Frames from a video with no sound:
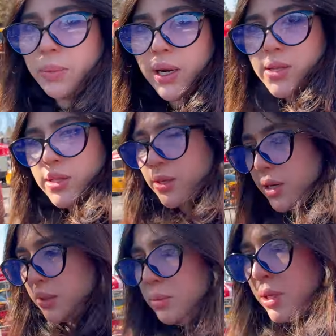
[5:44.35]
Emirati
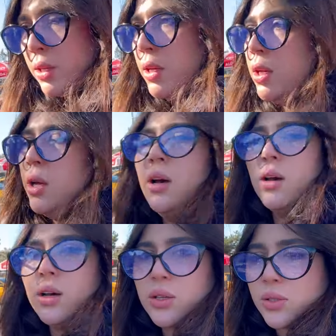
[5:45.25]
dirham.
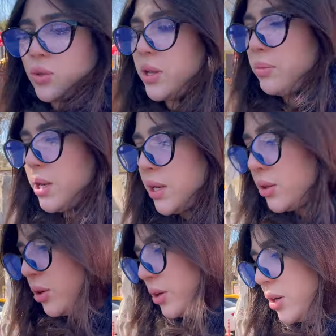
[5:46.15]
Uh, so that means
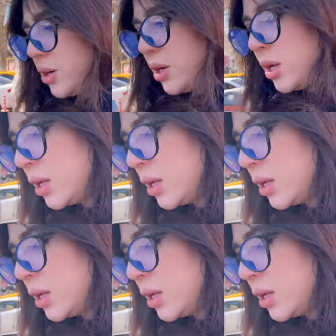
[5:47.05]
in dollar,